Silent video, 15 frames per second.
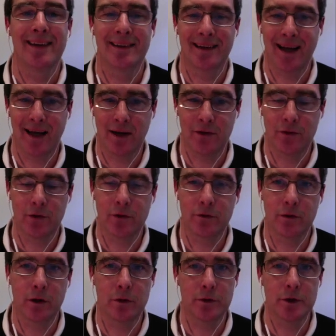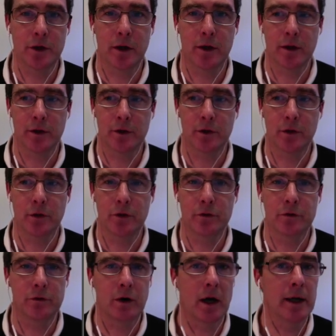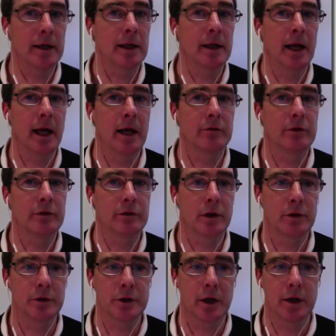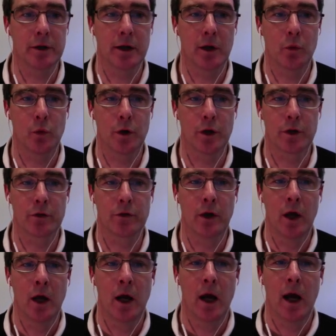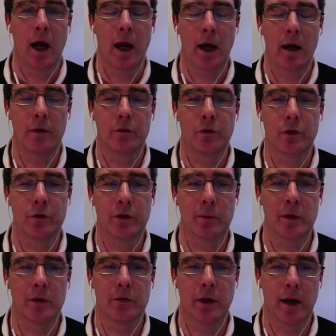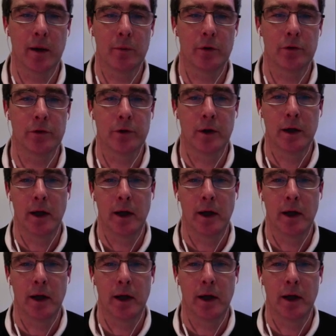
Test the flowchart until you finally have a flowchart that works for some examples.